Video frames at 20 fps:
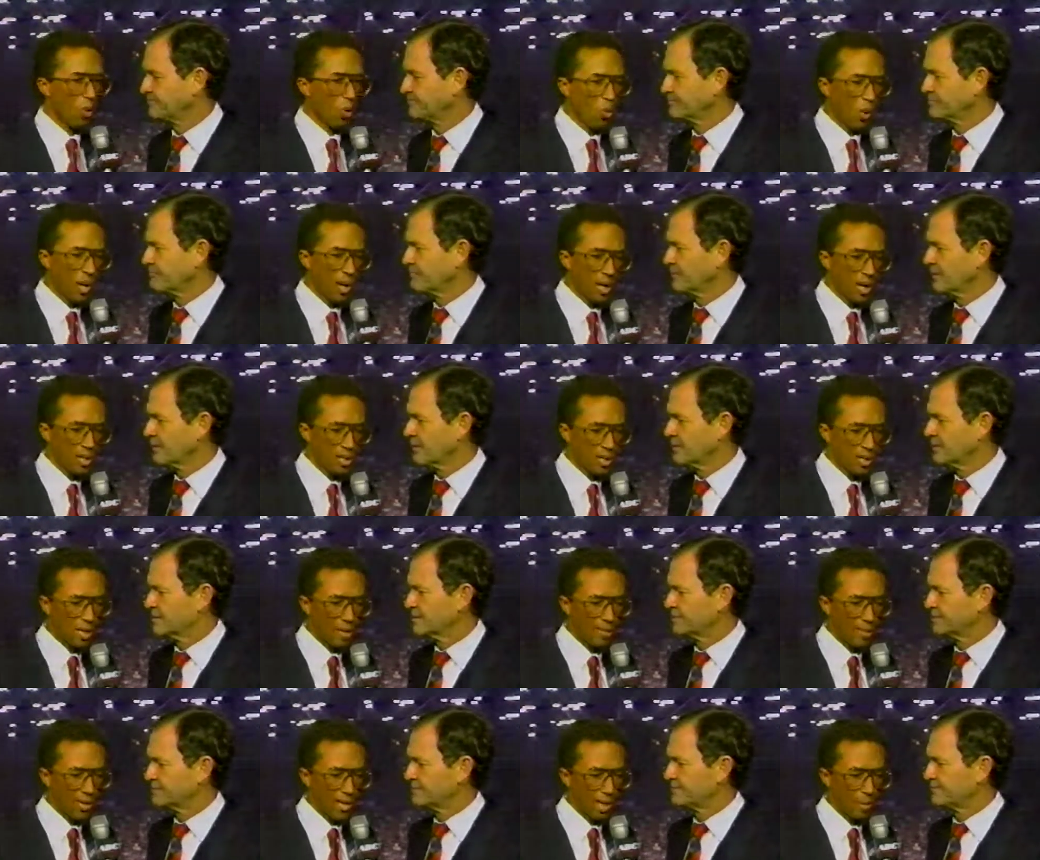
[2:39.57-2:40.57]
Speaker 1: Well,
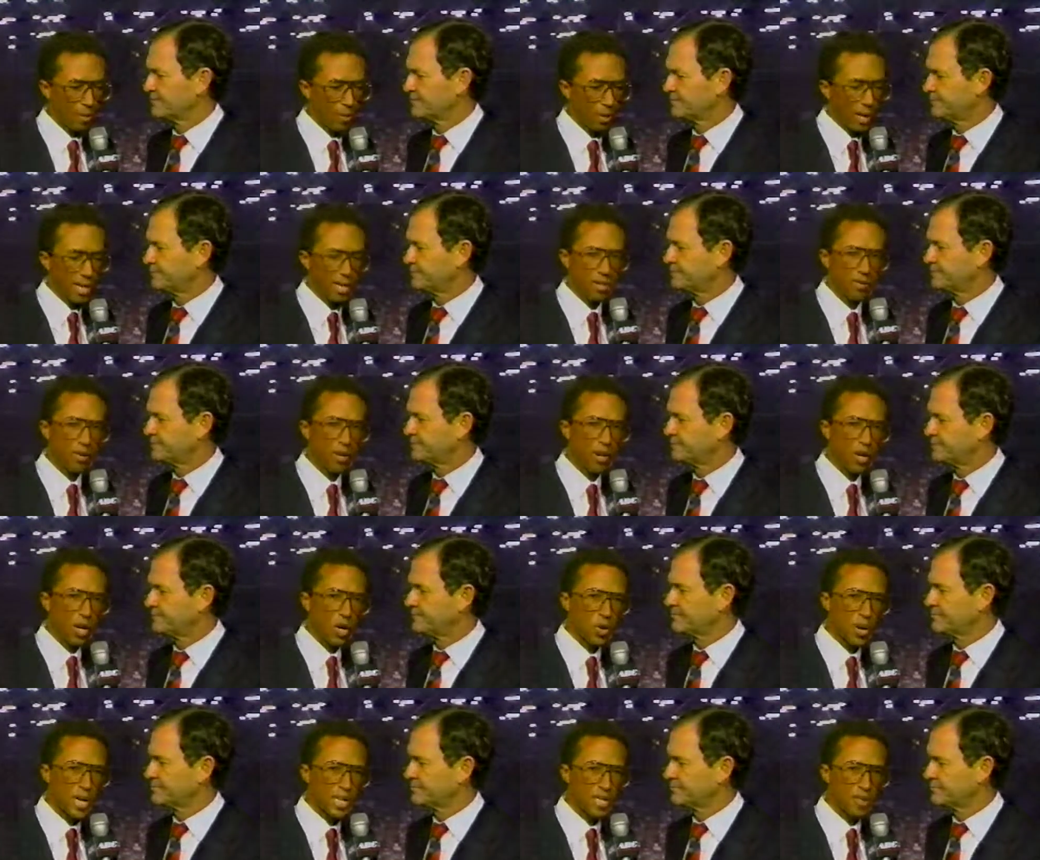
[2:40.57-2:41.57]
Stefan Edberg has a very
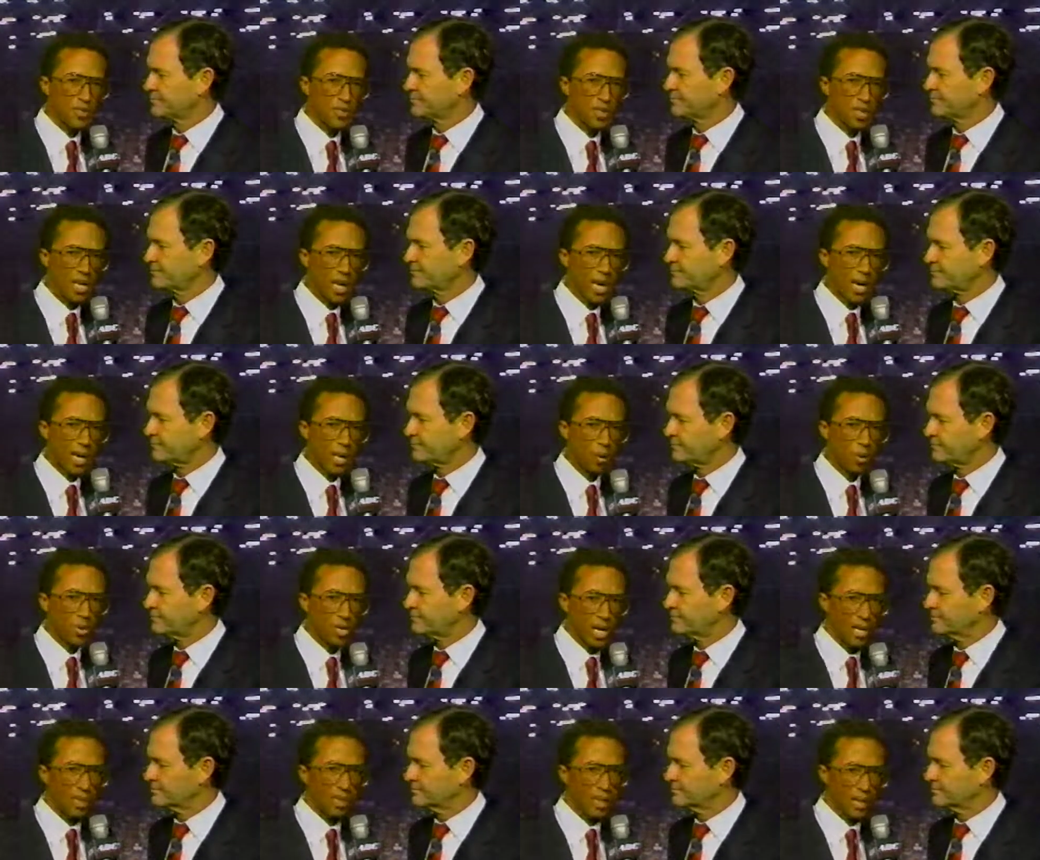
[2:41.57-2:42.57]
aggressive style,
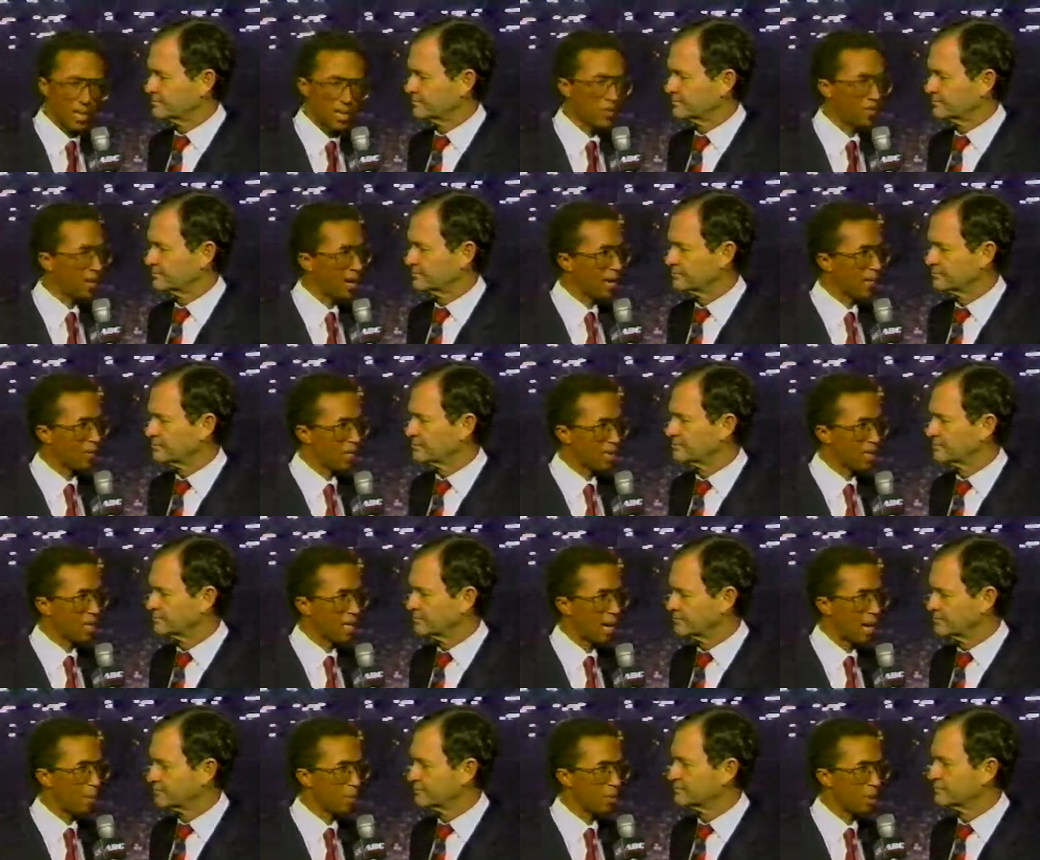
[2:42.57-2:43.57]
which I think is favored in
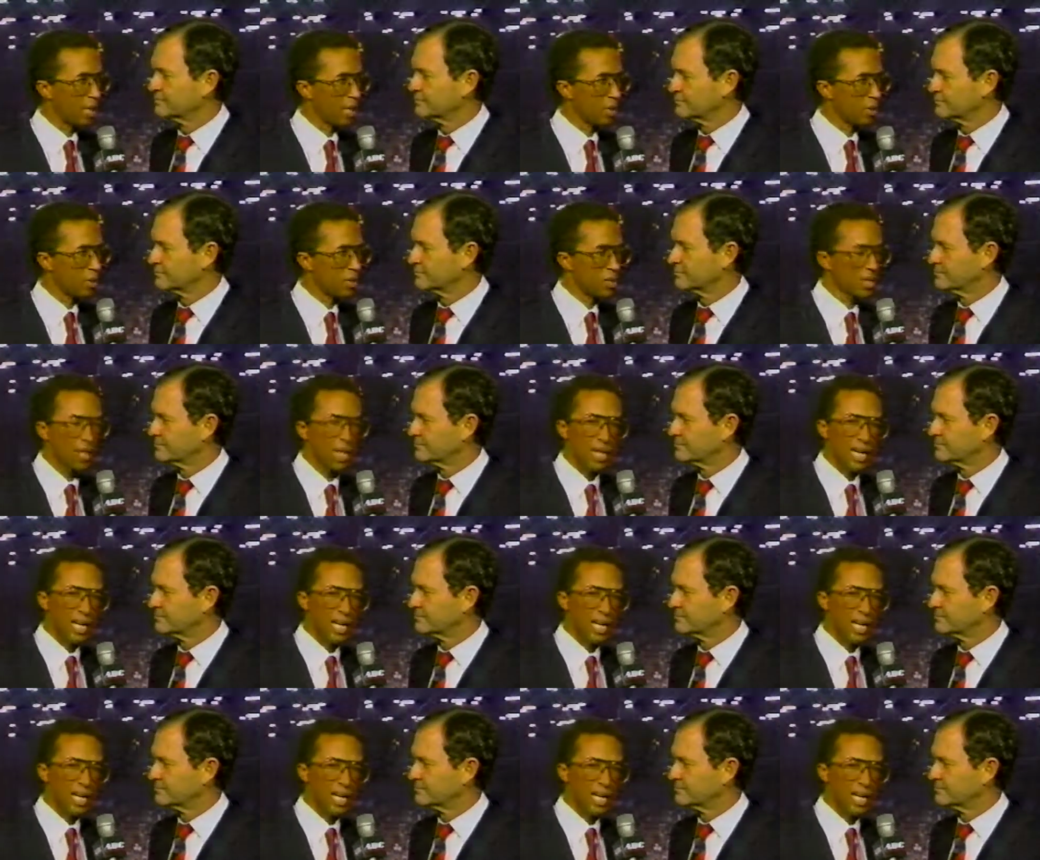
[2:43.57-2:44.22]
tiebreakers.